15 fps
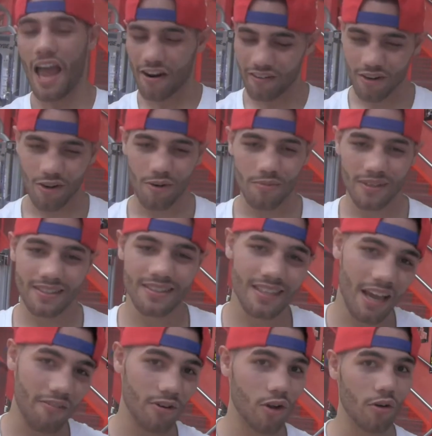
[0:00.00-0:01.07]
Eric
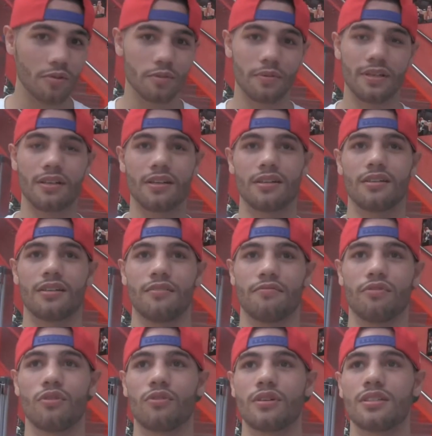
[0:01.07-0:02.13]
Gomez been a good
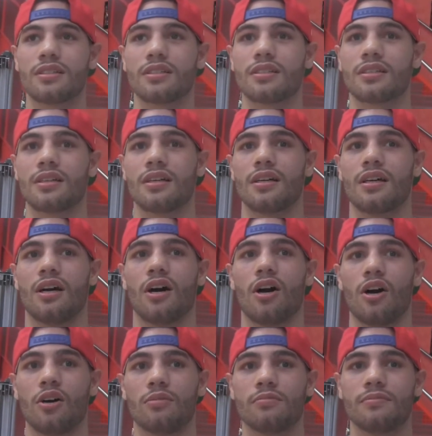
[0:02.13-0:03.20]
influence.
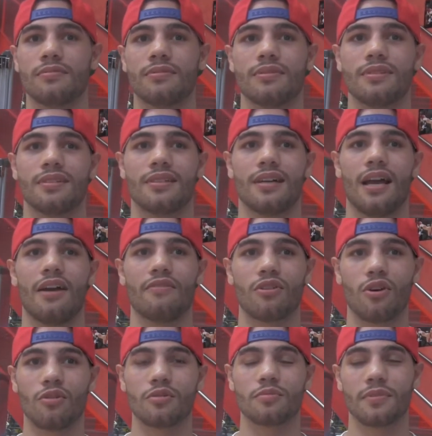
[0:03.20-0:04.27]
Eric
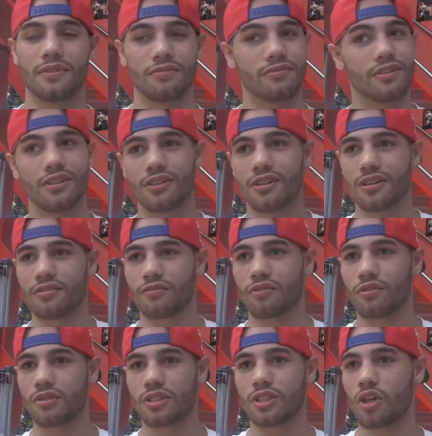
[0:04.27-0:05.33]
Gomez been a real good
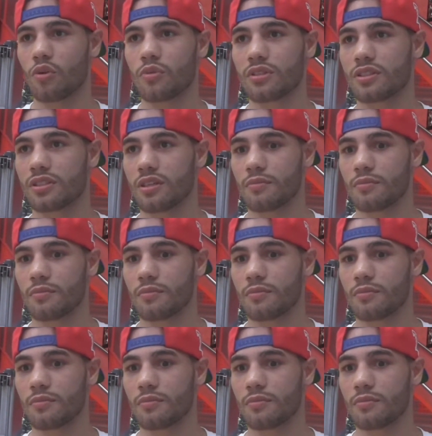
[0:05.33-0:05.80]
influence. She's always,